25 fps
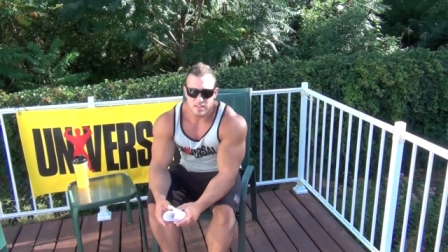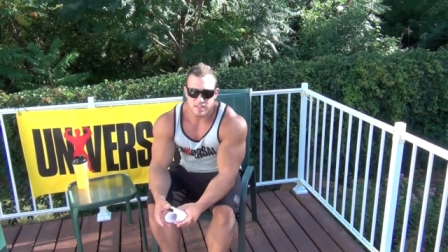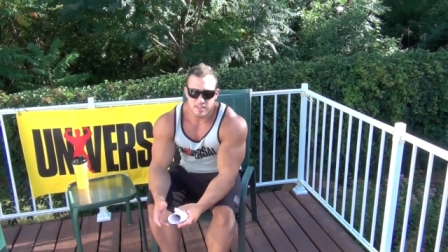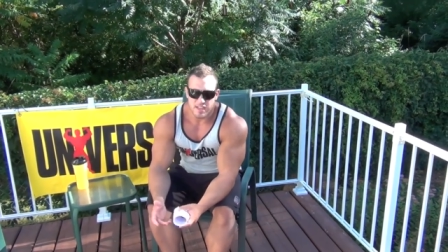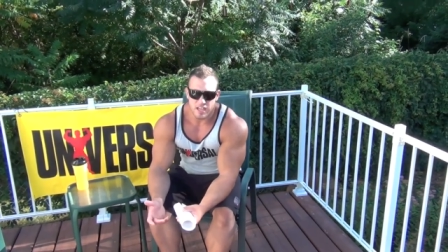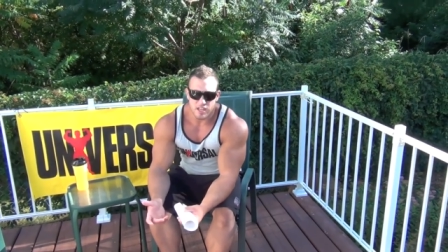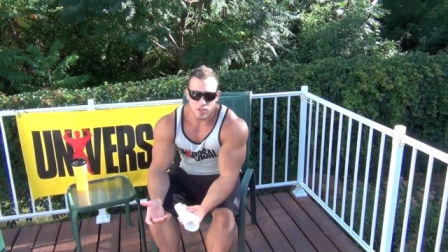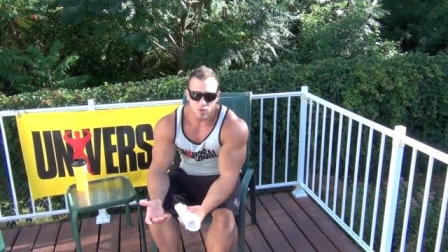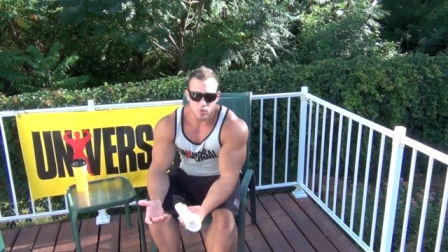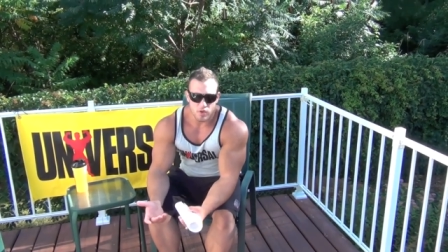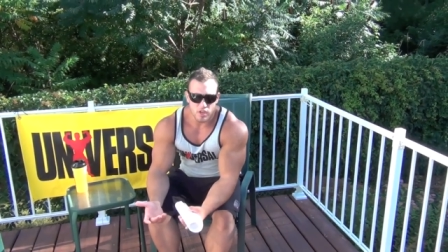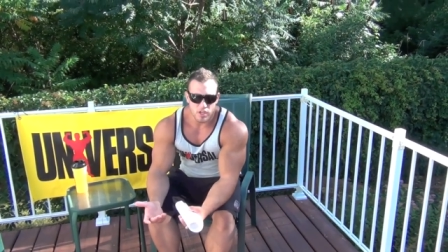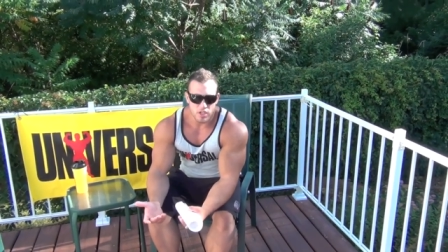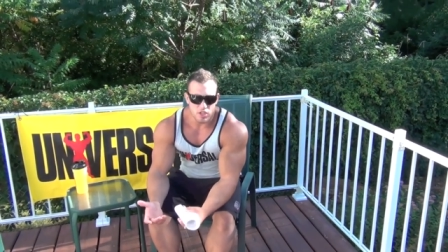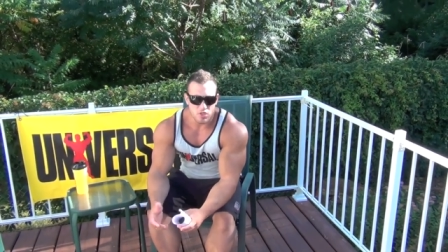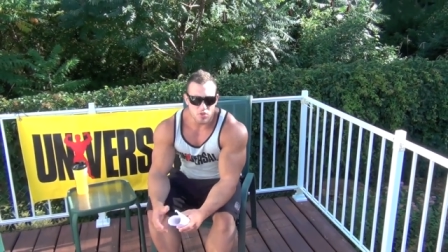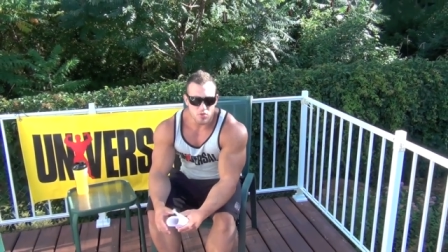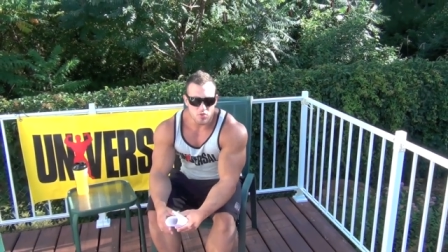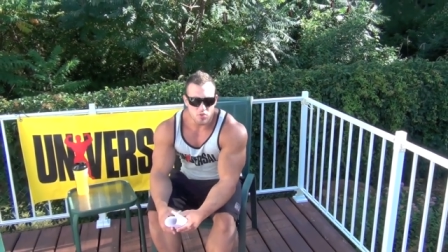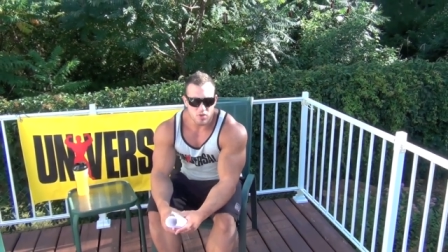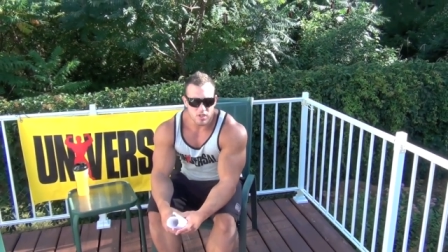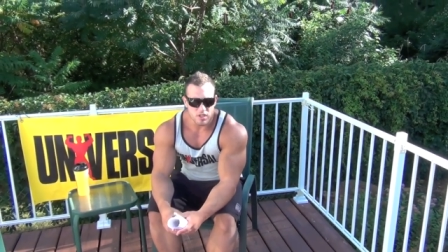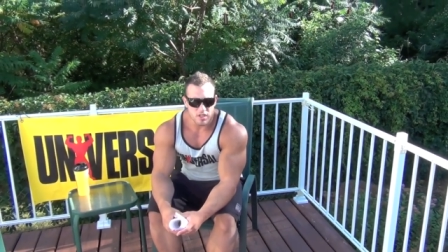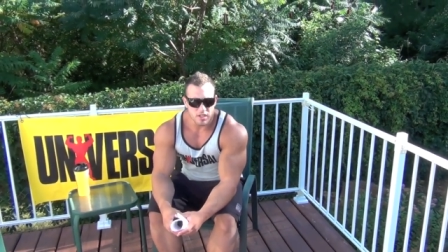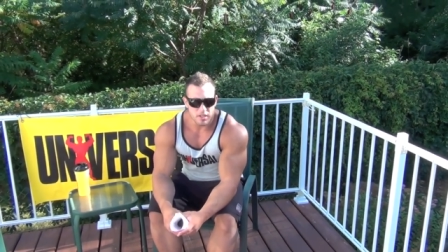That way
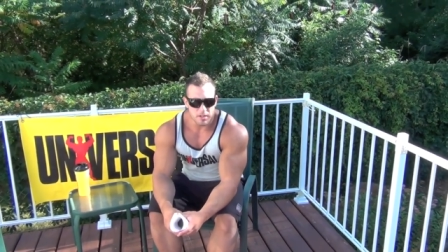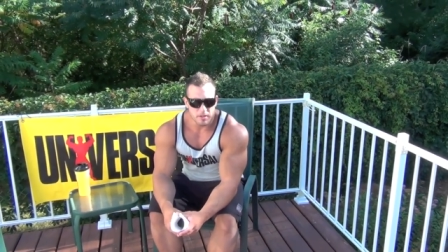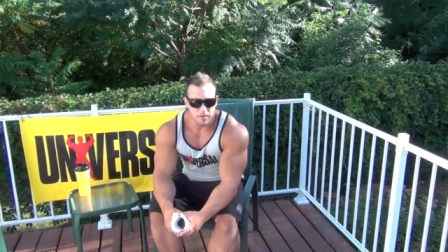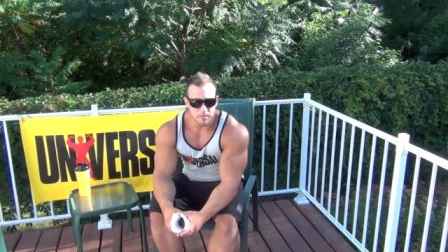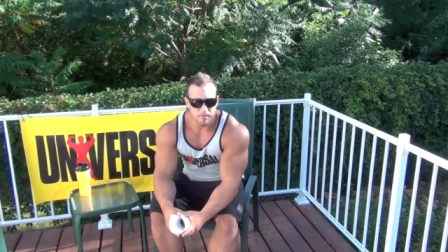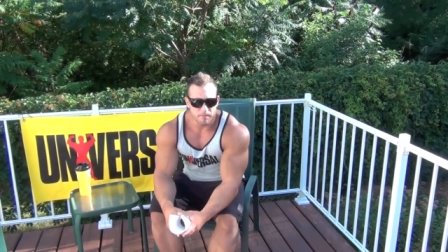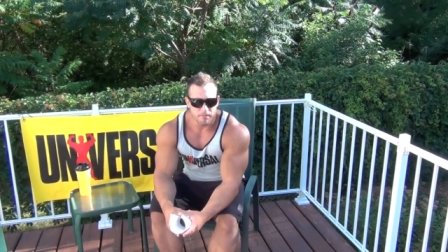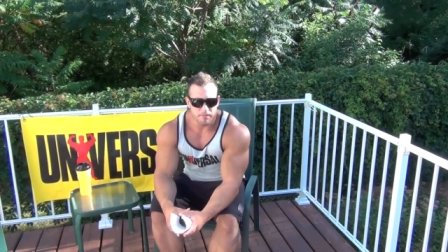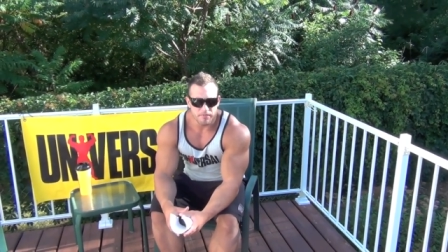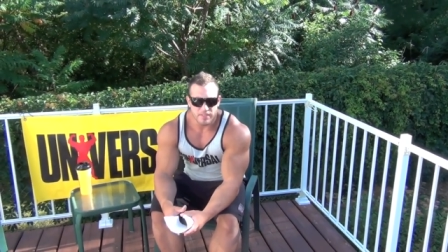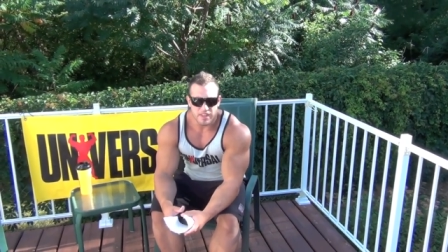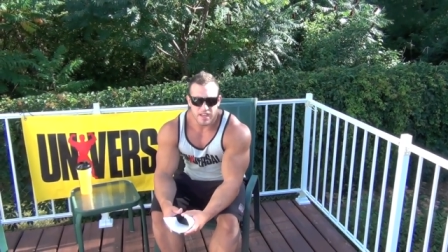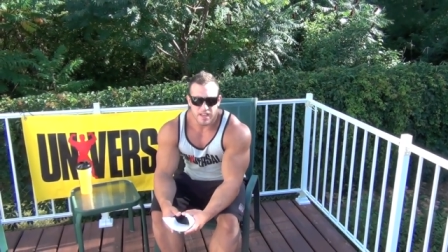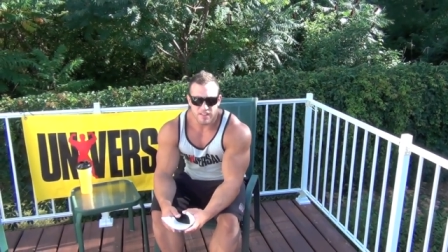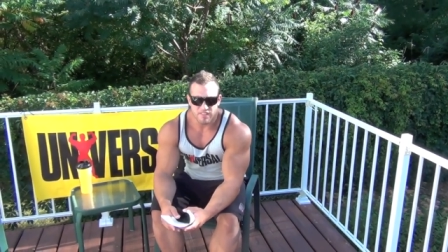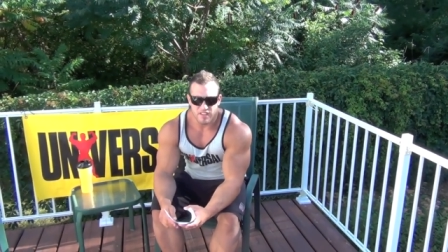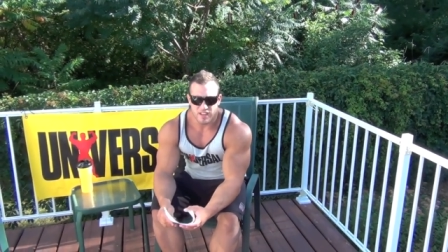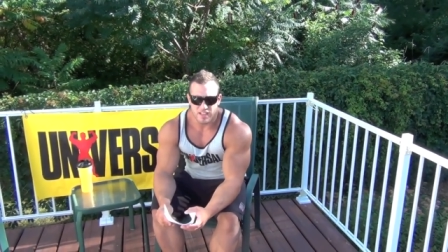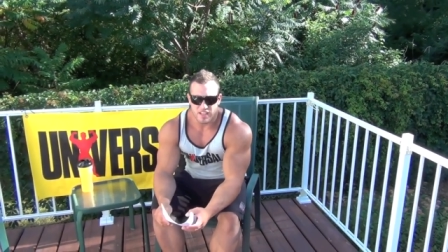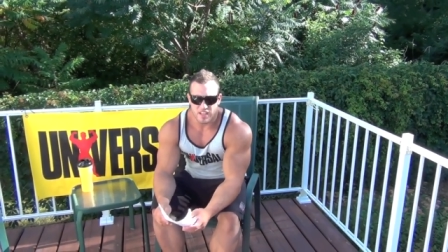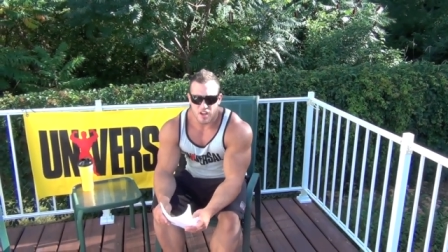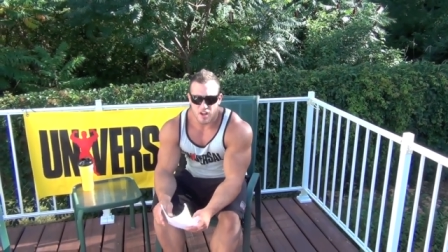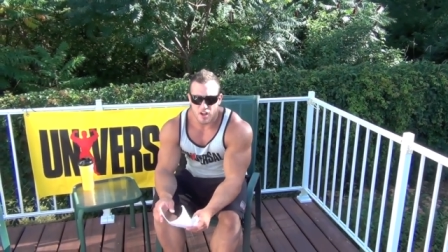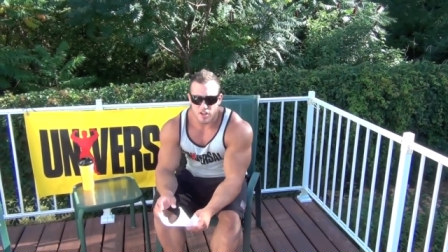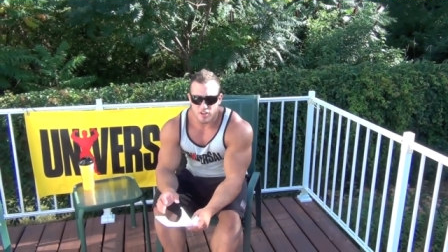you um, have
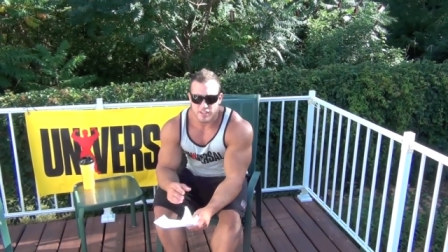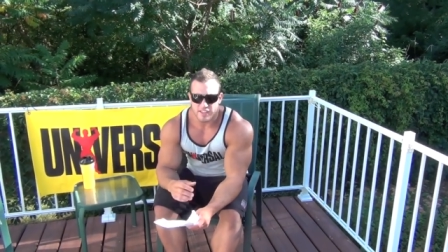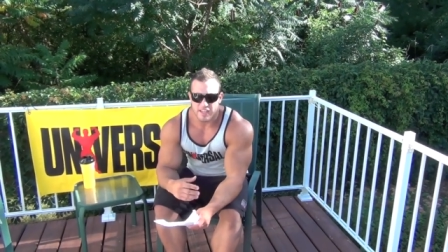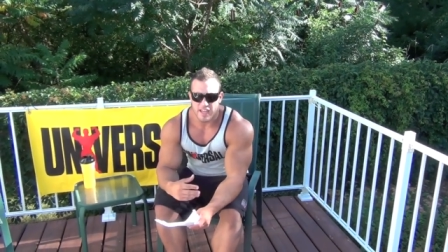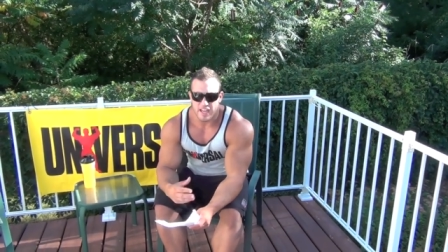like all the